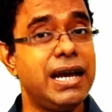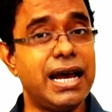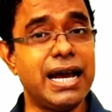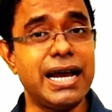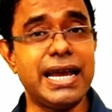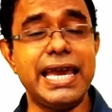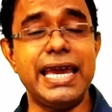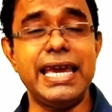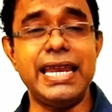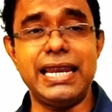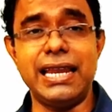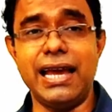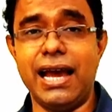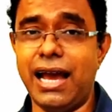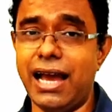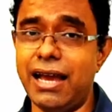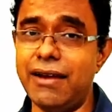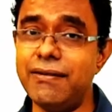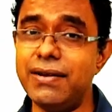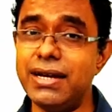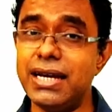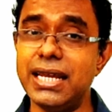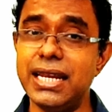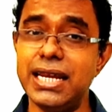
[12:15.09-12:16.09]
Again,
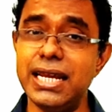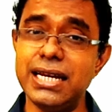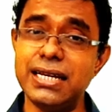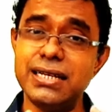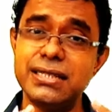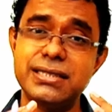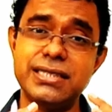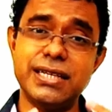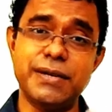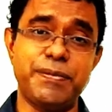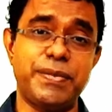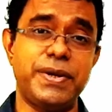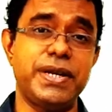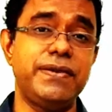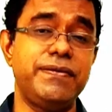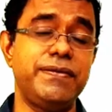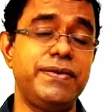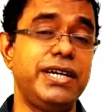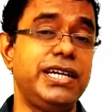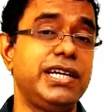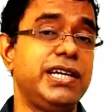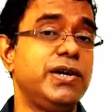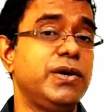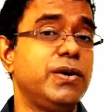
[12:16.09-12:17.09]
I will create a separate
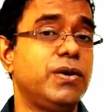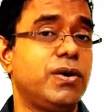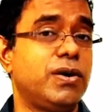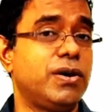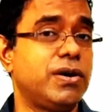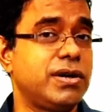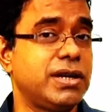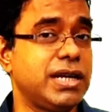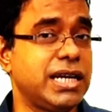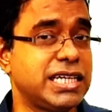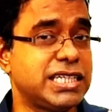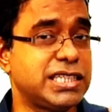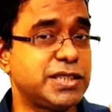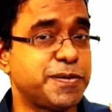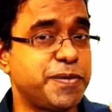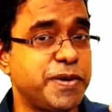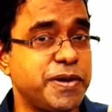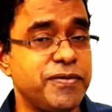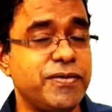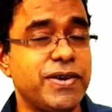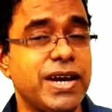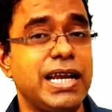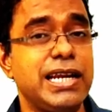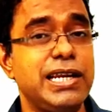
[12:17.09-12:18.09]
video on
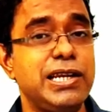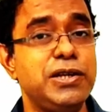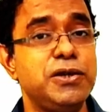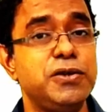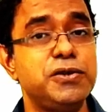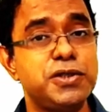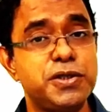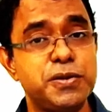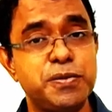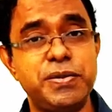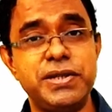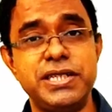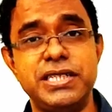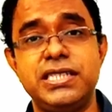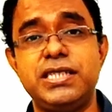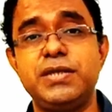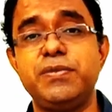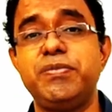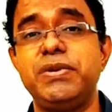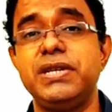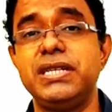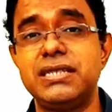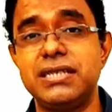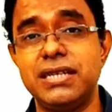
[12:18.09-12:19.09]
XP values,
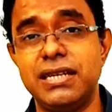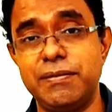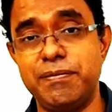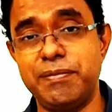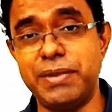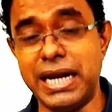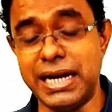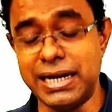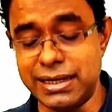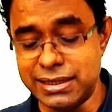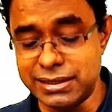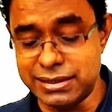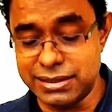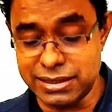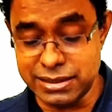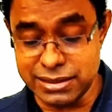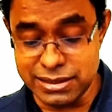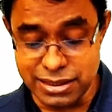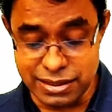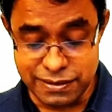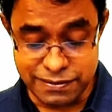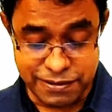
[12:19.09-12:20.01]
principles and practices.